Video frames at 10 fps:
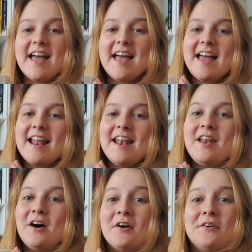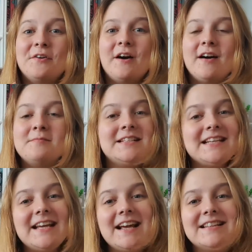Hello, I'm
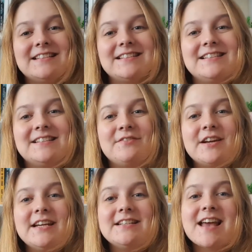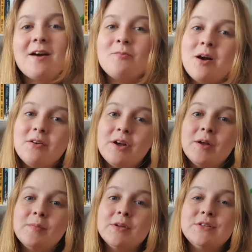Lizzie and this is Lizzie Reed and
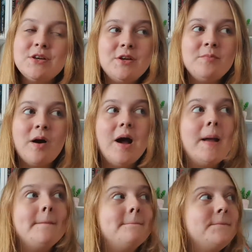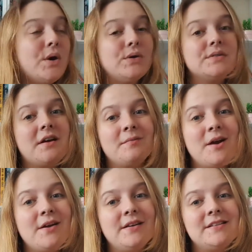welcome to my books I'm
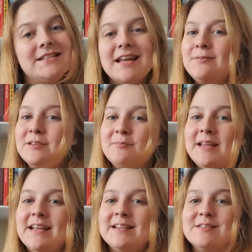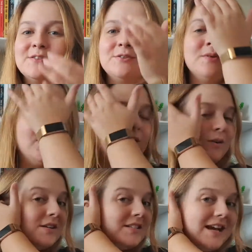going to take with me into
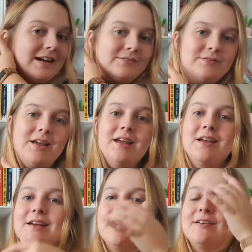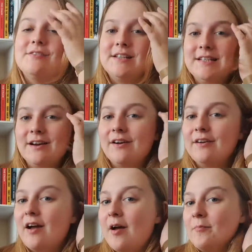lockdown
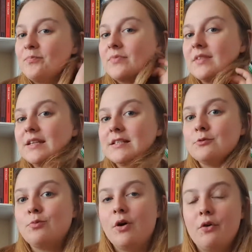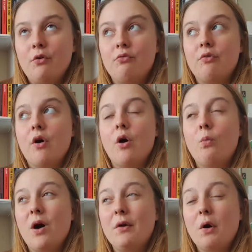video. This is one of,
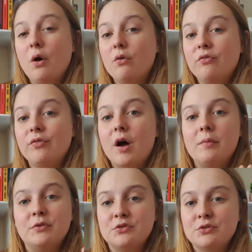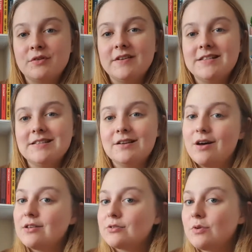I'm not sure if it's the
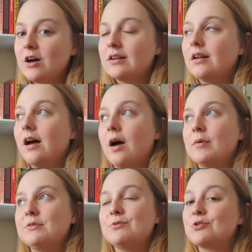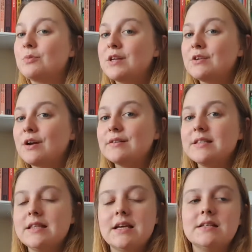last one, I'm not sure when you're going to
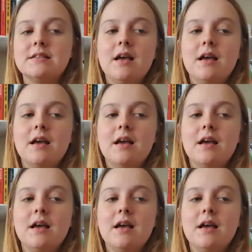see this,